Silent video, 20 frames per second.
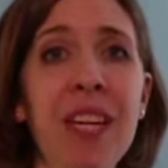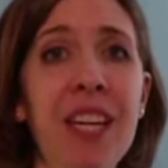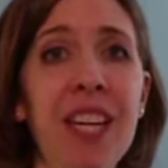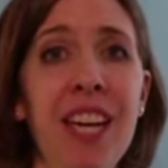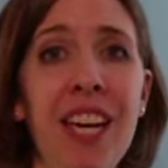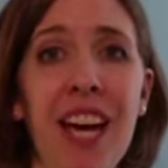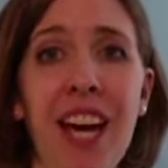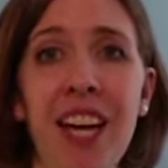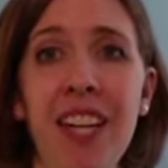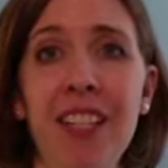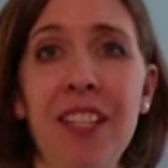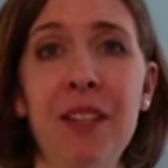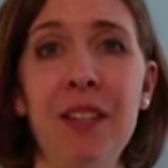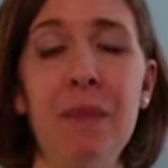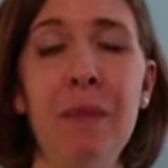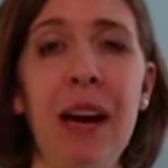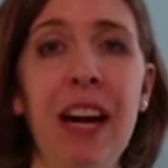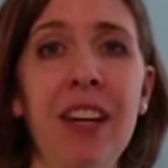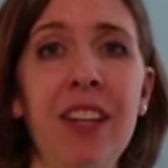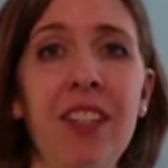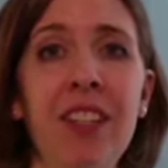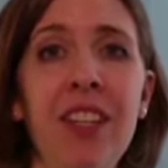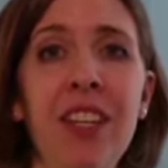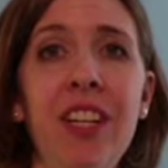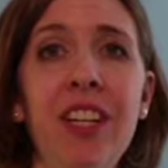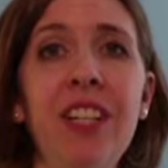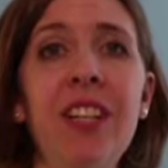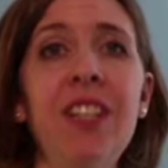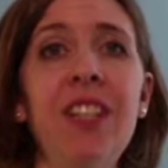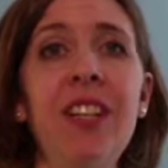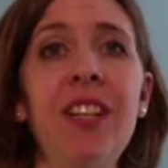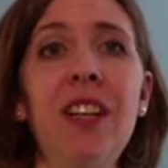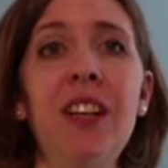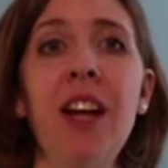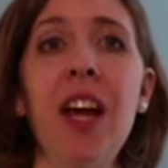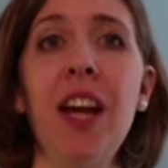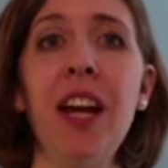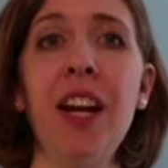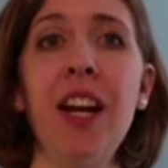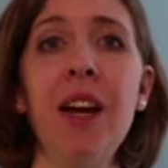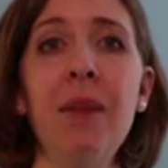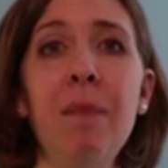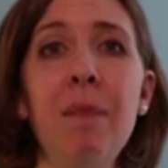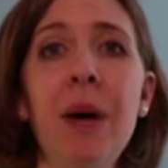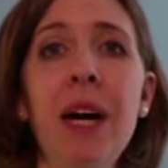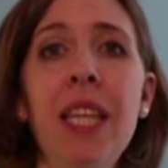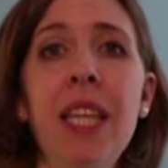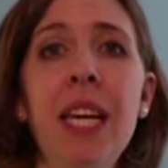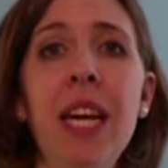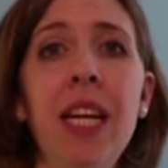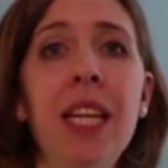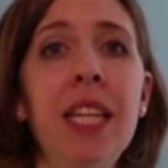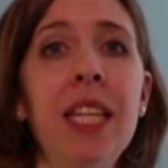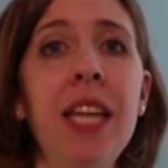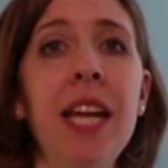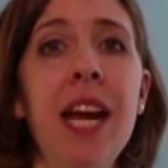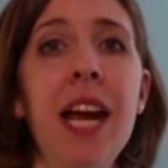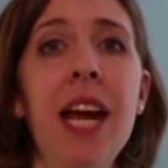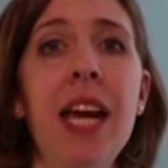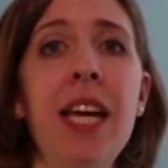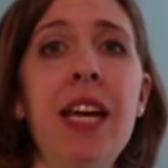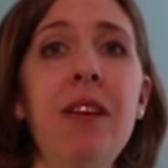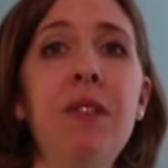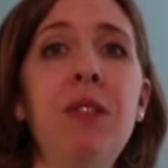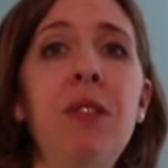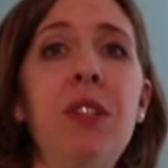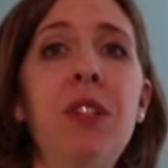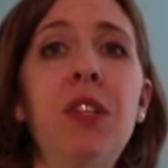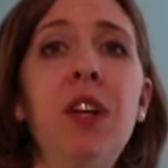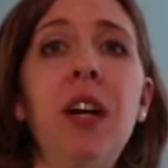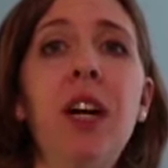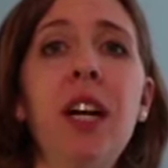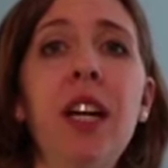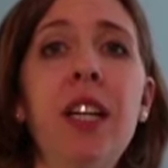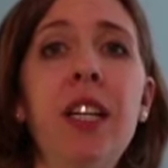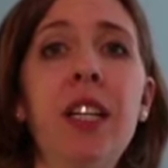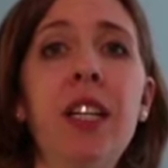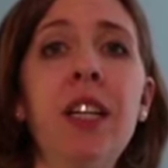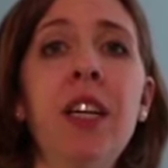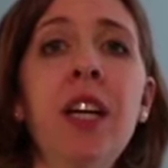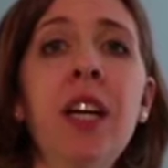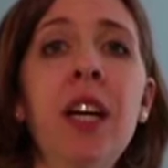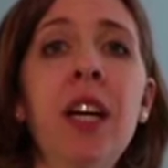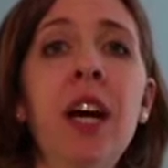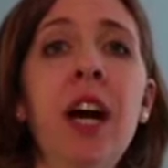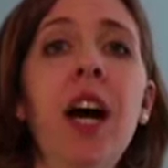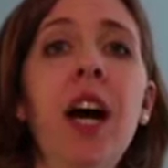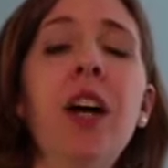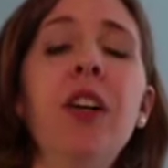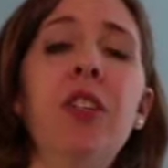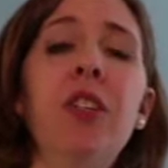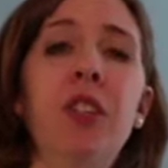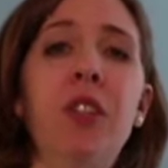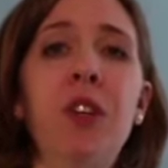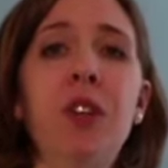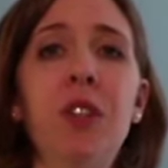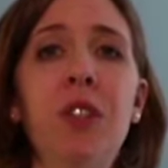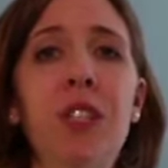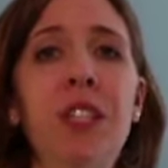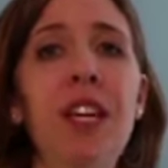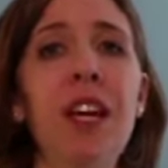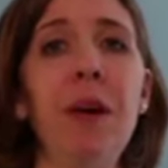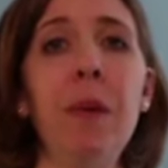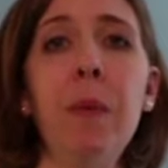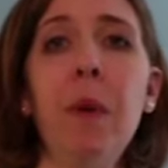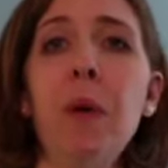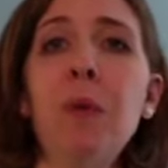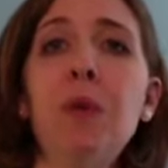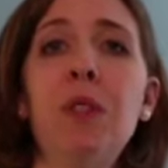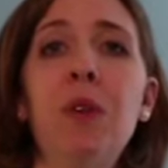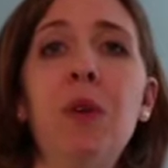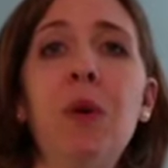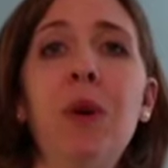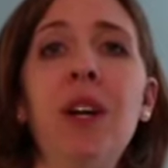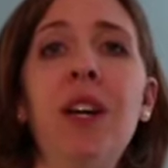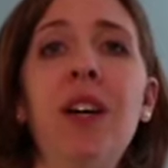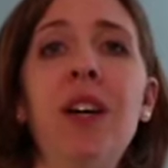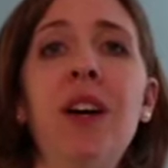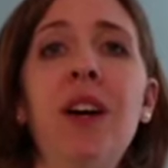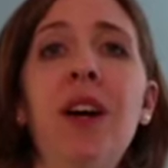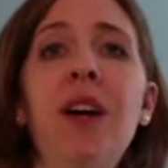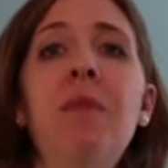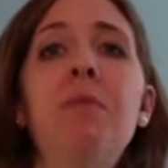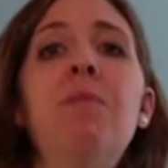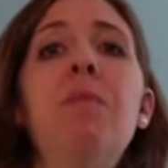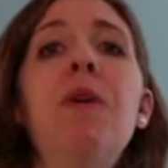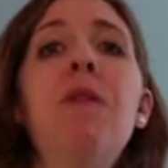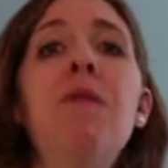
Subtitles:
he had some accidents, and by the end of the day, he was starting to associate what was going on